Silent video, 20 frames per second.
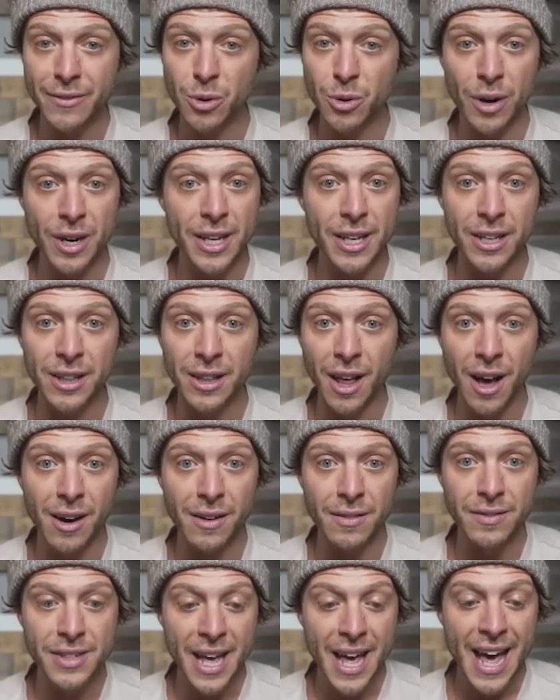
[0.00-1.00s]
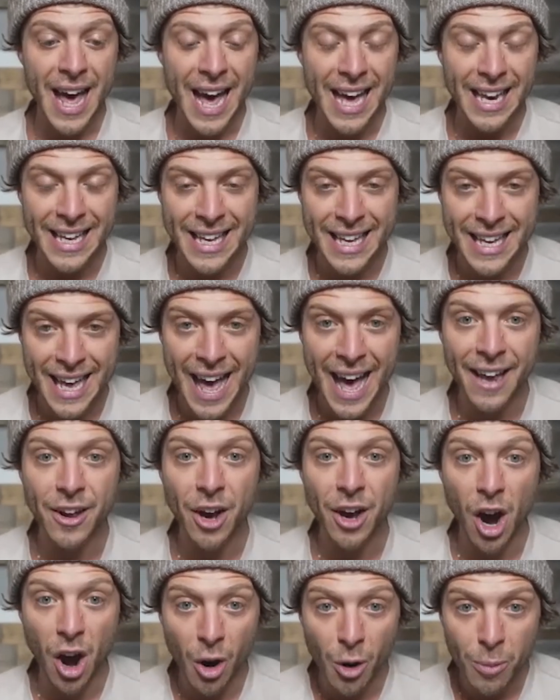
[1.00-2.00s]
everyone he loved, and he had
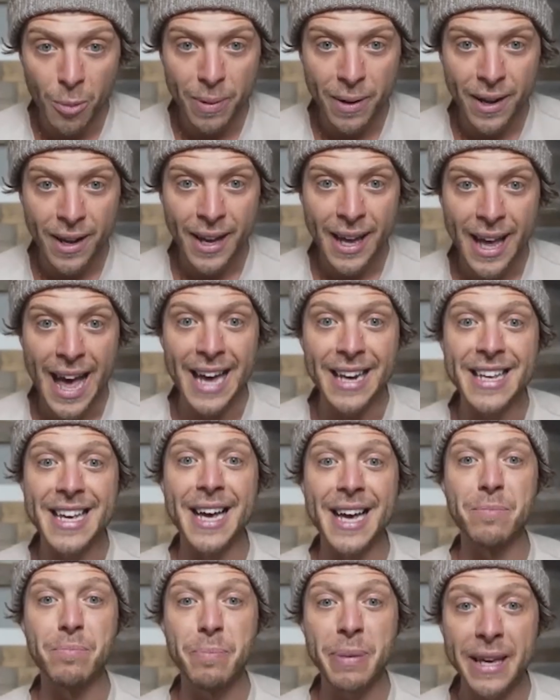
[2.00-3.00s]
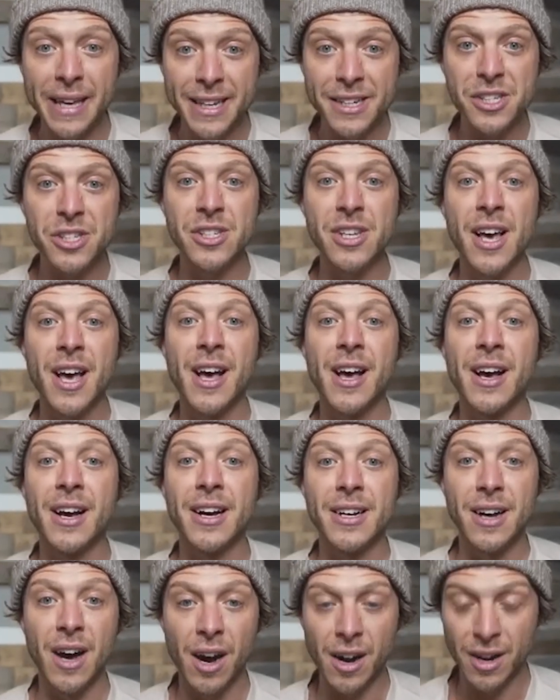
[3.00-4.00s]
hope and he had peace
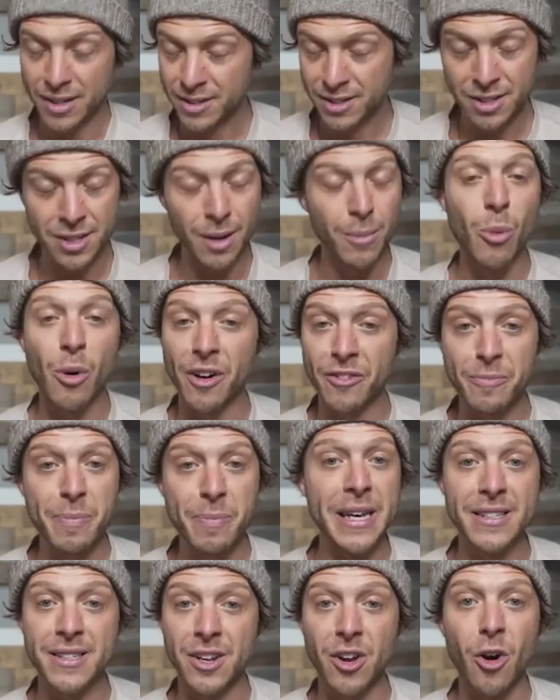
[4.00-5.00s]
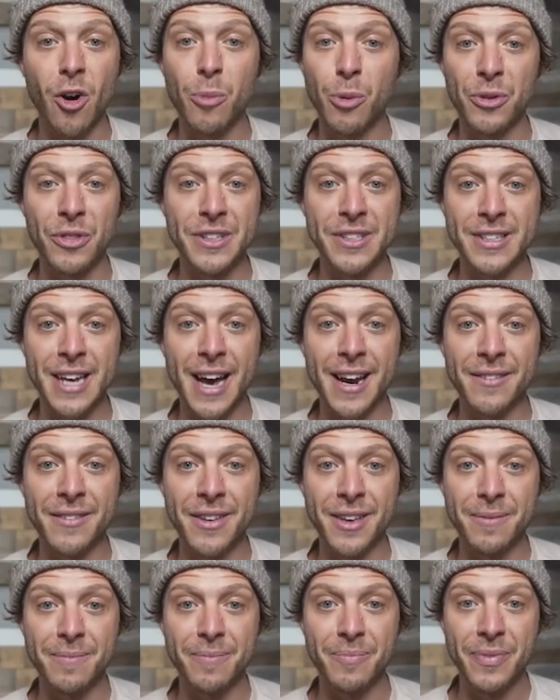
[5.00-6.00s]
somewhat of peace and hope with inside of
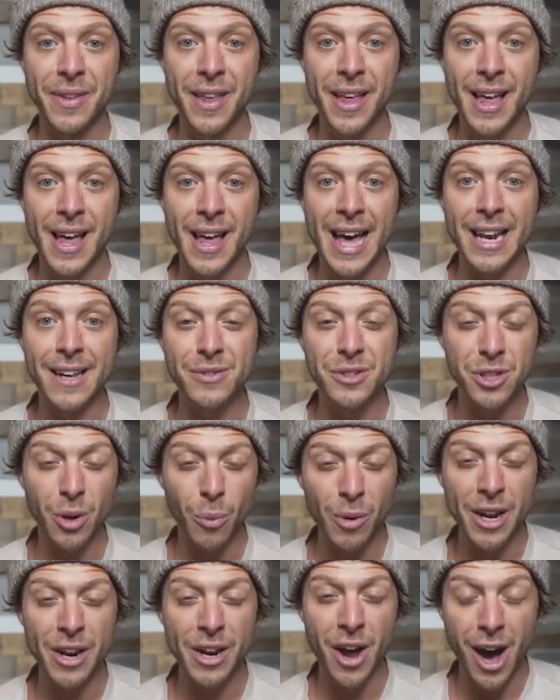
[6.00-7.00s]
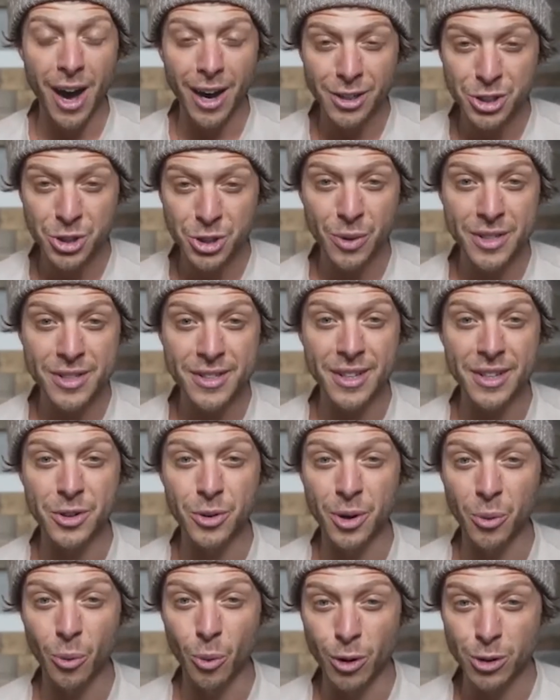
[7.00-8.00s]
him. And if someone in Auschwitz and
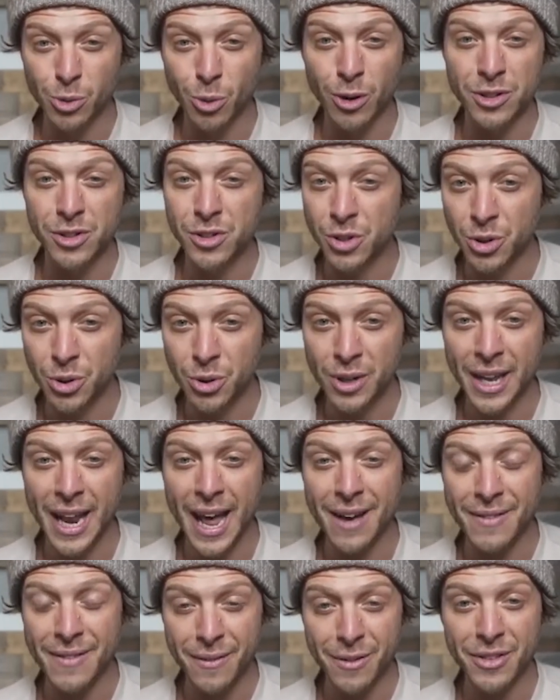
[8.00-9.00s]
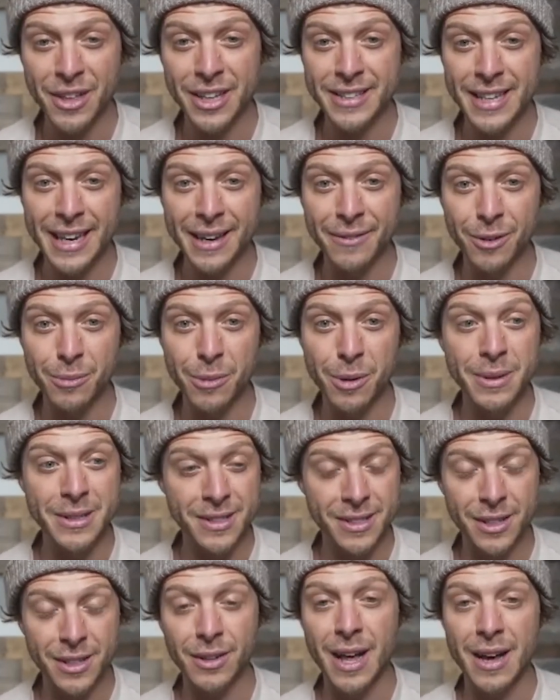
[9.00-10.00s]
during World War II can have everything taken from them
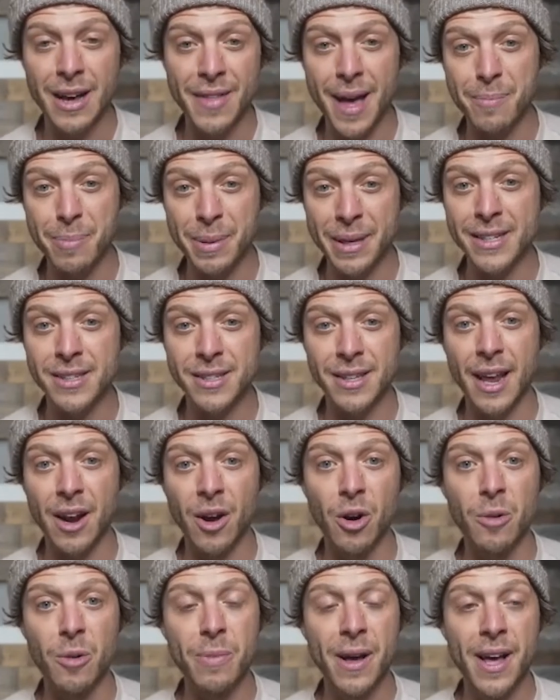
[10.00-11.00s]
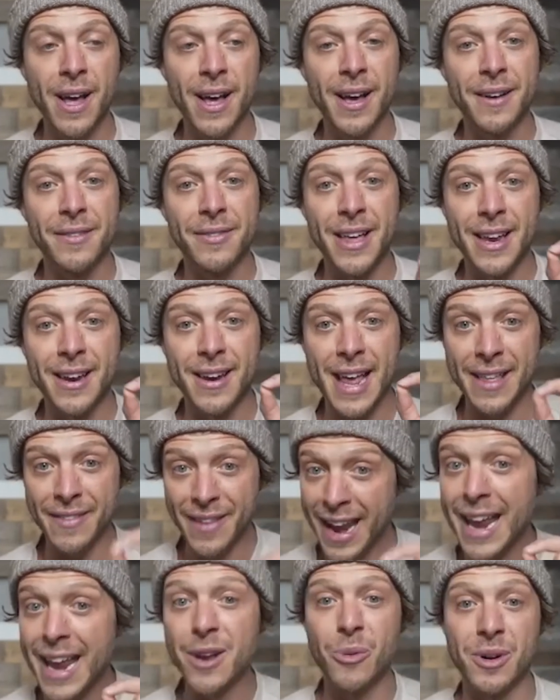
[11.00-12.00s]
and still have that peace and that hope, then
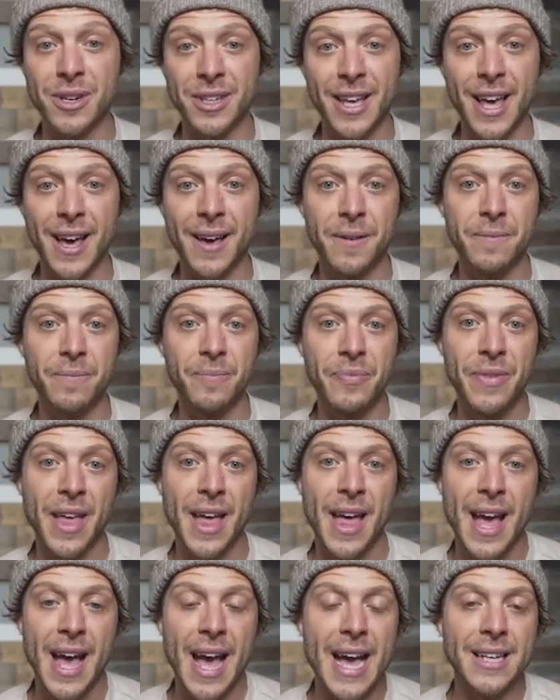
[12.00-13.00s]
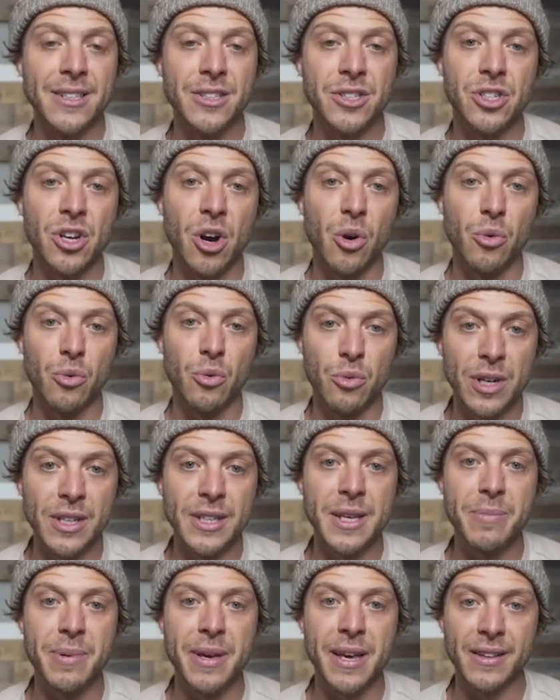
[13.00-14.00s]
and then anyone can. And so
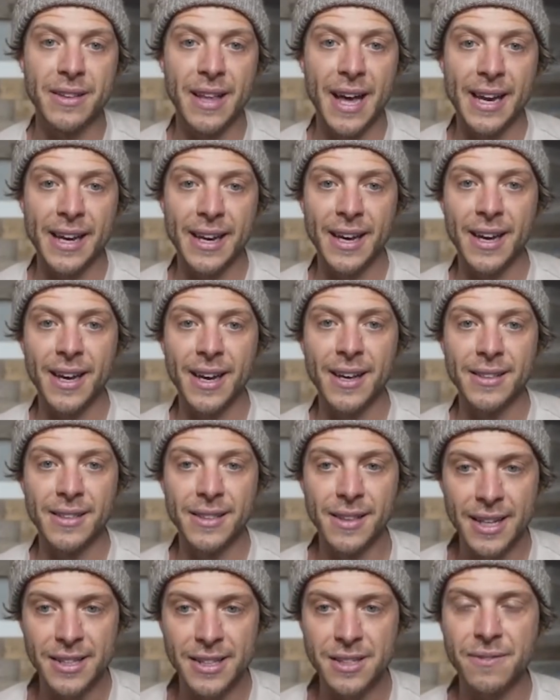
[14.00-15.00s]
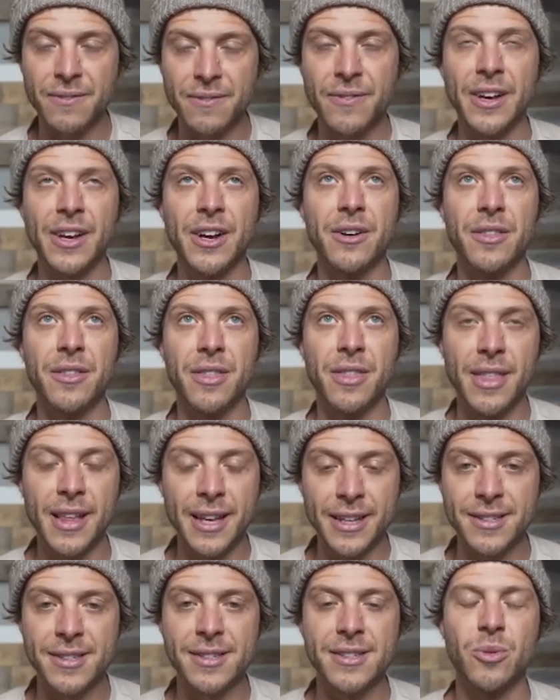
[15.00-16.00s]
really being like, let's figure
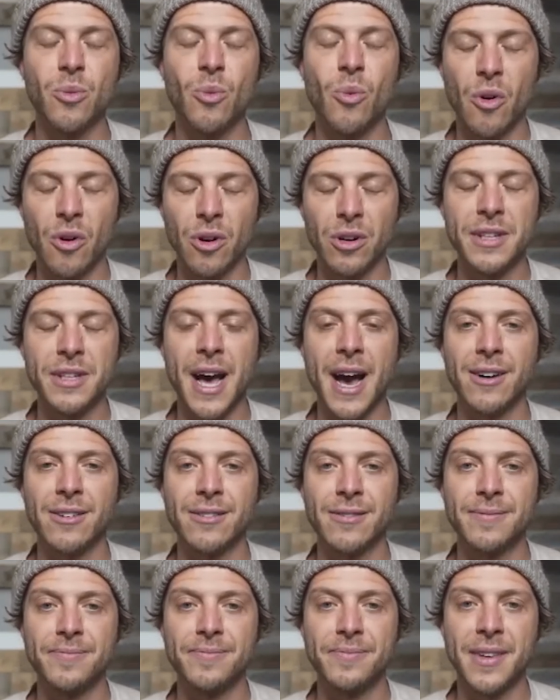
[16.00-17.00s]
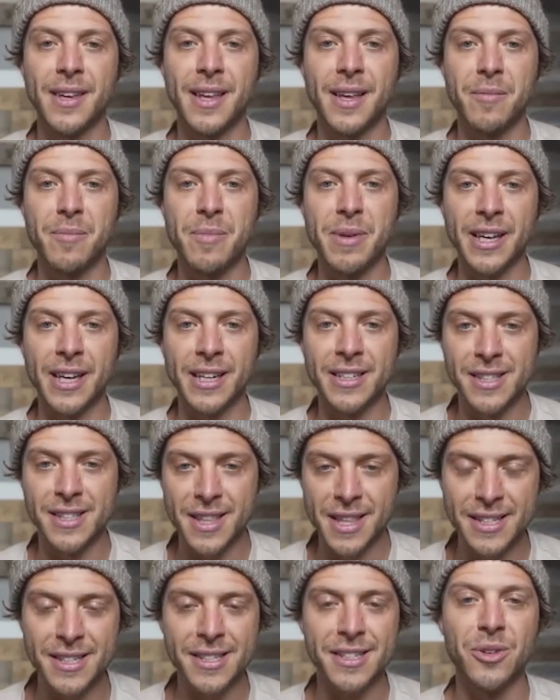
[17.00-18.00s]
this world out because
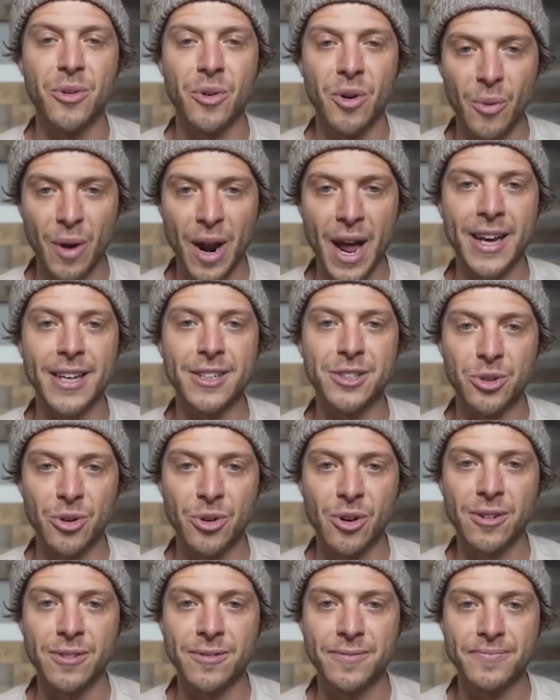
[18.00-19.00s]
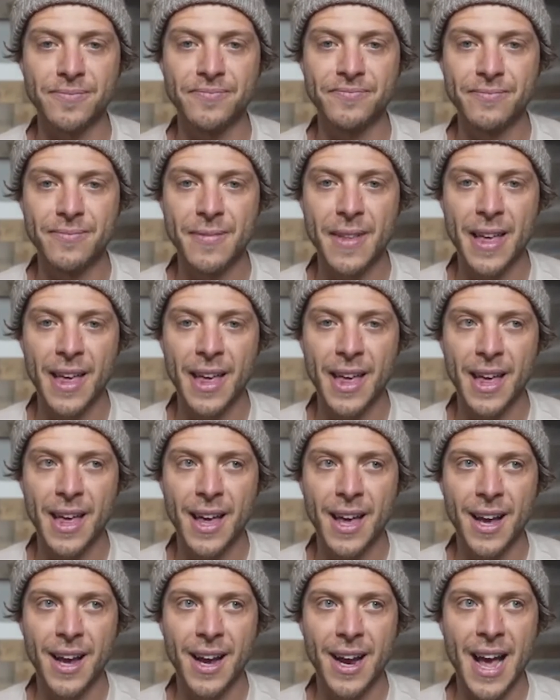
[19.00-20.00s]
this is the only one I control.
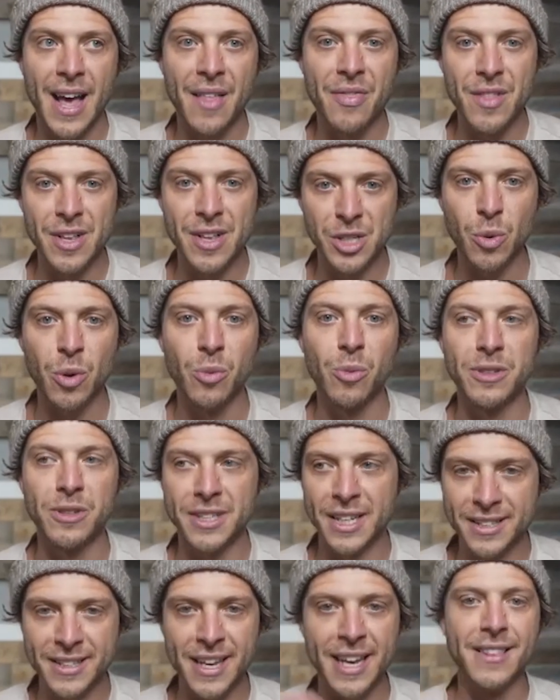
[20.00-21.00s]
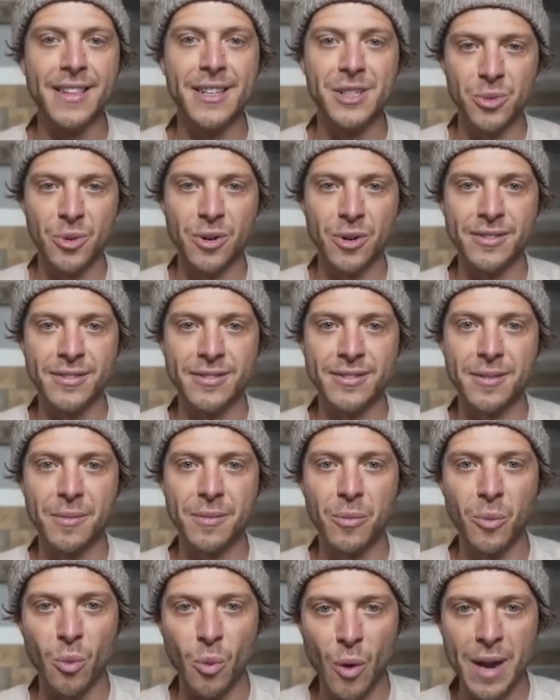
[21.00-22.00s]
And this one will dictate this one
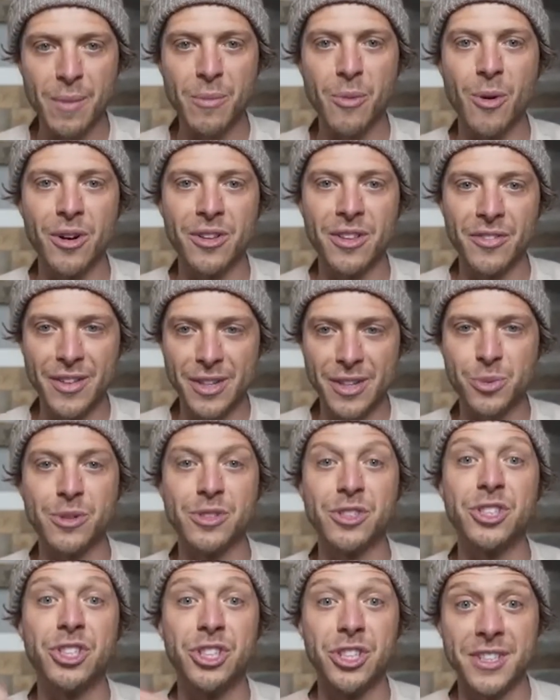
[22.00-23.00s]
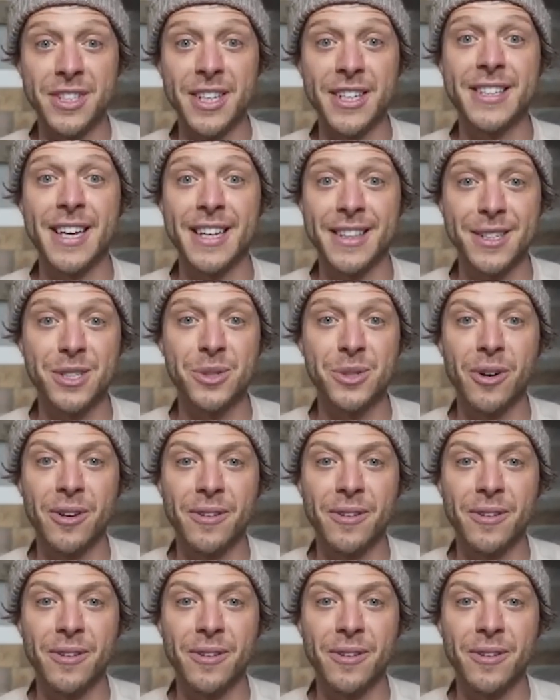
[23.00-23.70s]
way more than this one should dictate this